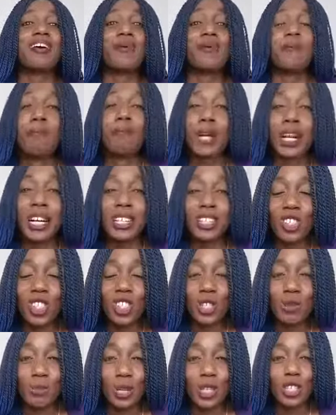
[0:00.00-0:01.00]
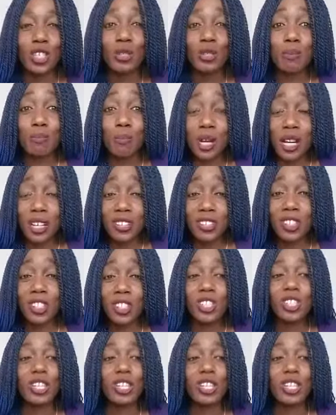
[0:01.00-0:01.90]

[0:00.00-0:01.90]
Much, much, much